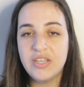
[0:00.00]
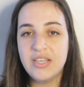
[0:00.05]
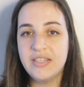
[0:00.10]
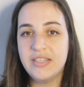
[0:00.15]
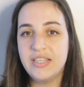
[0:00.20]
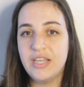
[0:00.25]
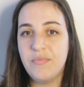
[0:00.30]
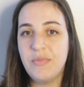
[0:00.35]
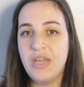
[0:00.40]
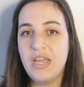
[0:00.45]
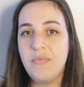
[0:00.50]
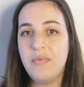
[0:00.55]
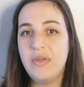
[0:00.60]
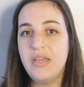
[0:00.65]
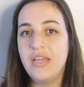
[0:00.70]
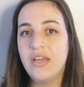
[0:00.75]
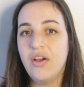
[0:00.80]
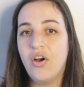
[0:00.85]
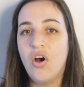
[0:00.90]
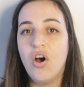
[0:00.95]
Is there
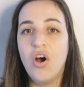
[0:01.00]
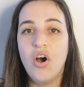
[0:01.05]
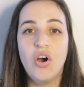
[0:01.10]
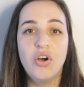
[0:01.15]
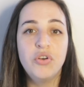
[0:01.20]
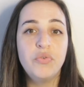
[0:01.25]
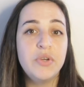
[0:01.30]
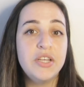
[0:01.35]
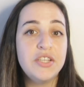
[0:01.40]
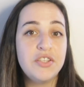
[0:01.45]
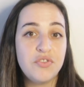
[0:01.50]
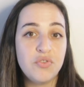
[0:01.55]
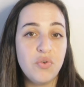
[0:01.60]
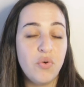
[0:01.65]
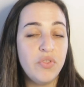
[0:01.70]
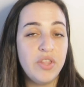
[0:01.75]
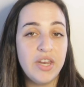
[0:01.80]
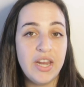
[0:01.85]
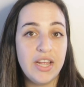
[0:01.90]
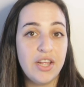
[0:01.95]
maybe a hardware
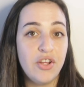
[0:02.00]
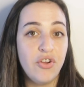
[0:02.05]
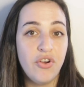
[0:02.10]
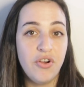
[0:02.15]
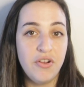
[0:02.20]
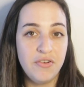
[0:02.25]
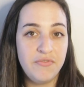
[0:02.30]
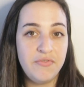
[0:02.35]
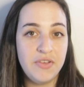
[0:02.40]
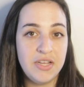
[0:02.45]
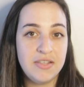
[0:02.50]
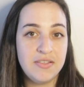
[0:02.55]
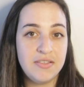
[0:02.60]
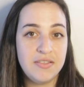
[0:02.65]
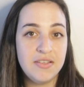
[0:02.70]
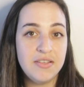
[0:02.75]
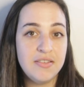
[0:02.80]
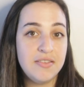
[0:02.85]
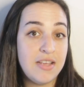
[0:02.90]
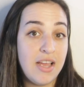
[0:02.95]
store that I can go and fix
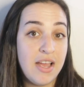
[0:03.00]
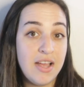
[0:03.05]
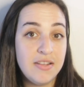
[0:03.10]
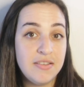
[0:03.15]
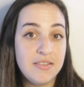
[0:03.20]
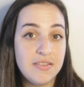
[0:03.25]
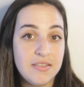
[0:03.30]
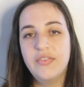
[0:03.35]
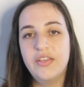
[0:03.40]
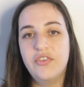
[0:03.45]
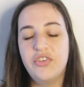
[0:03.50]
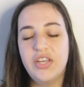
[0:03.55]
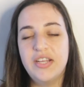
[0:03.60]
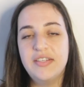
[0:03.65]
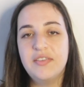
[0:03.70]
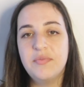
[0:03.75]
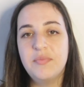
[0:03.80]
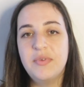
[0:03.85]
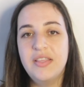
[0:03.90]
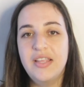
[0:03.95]
this at? The
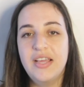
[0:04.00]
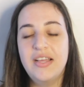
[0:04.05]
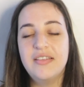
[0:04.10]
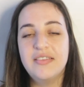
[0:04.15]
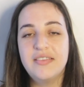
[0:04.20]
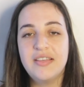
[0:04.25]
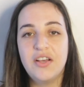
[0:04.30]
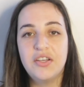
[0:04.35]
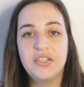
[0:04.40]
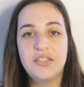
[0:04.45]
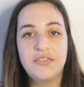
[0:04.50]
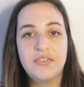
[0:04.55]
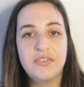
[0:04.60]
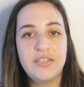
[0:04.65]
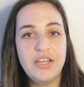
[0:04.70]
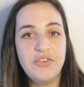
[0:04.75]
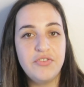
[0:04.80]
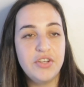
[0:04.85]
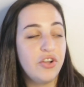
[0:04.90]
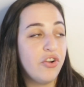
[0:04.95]
gentleman then tells
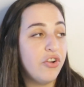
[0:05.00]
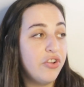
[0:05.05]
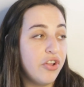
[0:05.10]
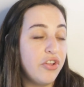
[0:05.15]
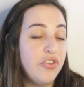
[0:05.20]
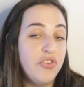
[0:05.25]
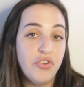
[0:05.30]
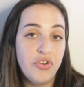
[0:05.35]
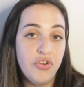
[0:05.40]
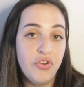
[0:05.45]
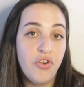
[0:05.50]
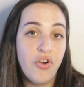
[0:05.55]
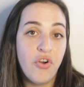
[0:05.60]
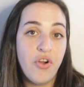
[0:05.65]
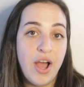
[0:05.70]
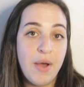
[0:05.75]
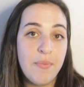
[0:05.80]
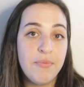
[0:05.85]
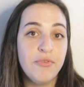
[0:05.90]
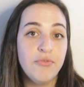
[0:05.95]
Cedric, oh yeah, you can go
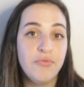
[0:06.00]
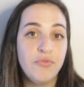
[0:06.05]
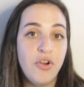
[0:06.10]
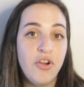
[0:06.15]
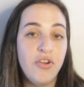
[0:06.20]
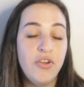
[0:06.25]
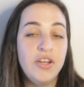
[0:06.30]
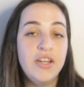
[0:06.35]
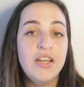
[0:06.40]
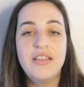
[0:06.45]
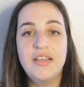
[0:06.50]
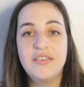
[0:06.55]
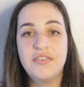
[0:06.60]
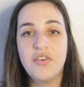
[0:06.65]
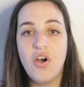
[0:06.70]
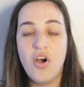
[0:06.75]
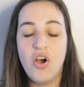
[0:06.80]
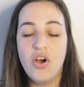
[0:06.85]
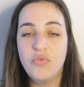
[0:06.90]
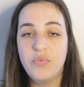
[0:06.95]
up the road. There's a
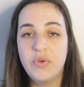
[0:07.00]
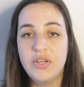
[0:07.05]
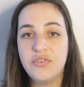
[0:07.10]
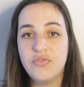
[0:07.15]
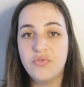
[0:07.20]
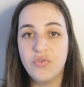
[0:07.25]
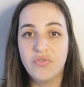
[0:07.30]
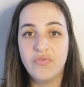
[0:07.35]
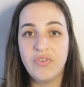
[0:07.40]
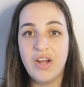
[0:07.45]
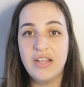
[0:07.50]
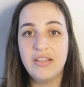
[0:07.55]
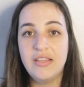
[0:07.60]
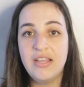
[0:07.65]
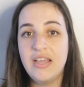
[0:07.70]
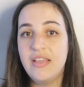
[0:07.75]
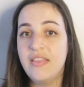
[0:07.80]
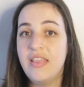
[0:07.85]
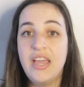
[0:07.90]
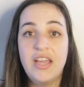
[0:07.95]
hardware store right
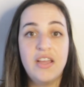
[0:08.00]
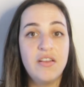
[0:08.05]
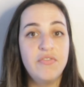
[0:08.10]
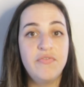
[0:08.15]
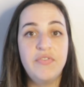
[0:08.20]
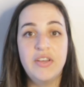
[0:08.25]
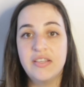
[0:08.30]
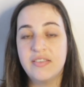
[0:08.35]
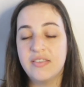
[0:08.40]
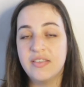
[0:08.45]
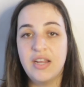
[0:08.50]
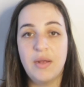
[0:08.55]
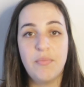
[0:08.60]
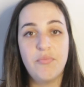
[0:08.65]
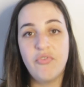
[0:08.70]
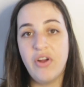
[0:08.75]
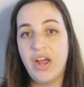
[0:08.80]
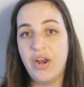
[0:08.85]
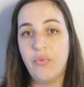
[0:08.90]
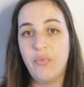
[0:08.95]
there. They can fix it up
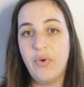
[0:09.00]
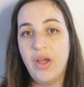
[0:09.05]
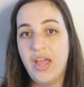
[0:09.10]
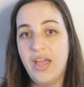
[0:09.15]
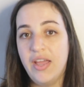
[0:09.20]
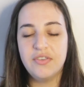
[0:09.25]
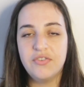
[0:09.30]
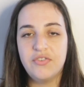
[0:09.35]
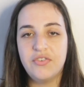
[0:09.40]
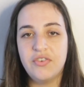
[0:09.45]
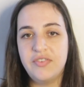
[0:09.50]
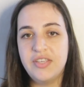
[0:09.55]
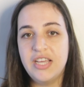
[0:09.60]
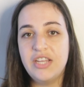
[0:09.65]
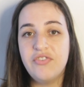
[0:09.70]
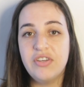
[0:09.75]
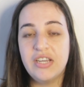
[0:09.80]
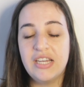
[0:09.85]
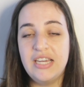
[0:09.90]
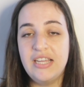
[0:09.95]
right away. So
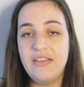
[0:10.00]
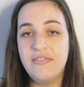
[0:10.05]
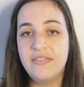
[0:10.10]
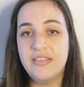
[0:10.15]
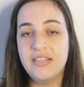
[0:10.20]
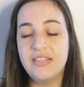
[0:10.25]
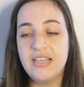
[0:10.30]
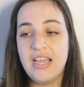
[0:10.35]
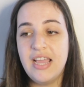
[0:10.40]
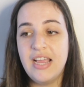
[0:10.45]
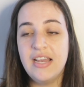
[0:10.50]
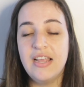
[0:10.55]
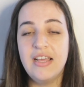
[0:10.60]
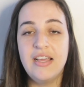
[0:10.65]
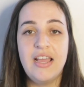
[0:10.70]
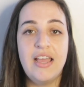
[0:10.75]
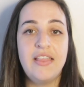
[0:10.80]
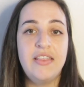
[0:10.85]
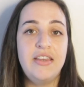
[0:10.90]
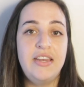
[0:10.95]
Cedric leaves the
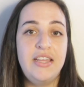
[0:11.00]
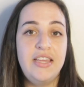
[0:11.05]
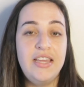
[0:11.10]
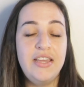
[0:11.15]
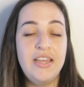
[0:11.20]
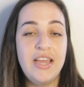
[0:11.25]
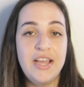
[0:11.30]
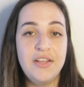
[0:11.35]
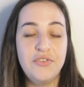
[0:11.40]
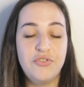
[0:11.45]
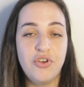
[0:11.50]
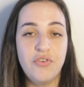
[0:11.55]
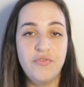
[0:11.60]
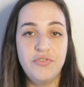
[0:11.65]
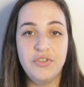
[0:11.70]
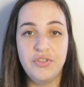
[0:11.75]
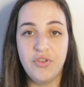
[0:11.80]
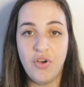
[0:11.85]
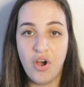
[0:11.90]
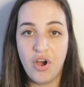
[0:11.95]
tailor, and then he heads over
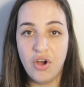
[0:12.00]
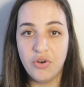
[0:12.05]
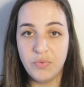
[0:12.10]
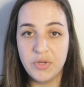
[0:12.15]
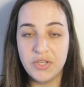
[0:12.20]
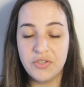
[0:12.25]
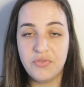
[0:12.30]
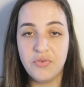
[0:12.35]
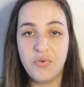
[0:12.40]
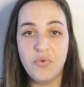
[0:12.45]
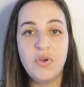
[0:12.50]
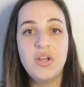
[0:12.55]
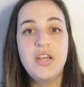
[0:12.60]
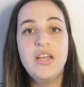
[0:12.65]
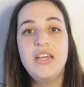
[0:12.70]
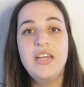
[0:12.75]
to the hardware store.